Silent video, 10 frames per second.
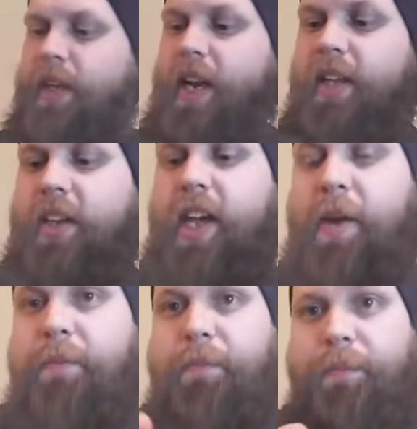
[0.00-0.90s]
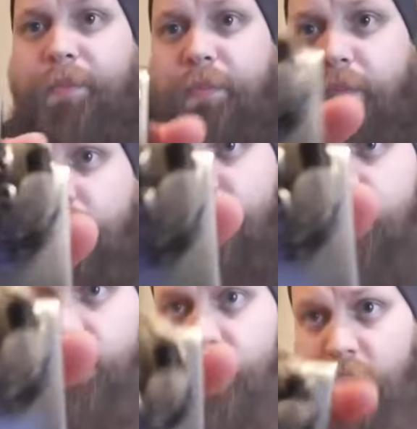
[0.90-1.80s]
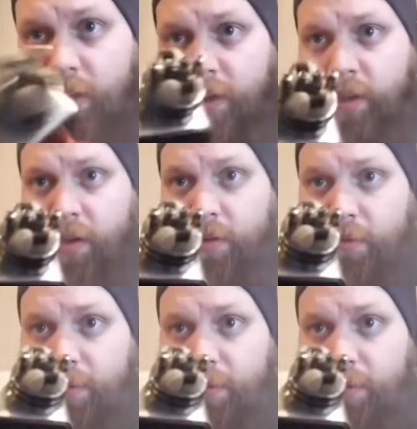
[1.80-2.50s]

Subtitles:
Yeah, look at that.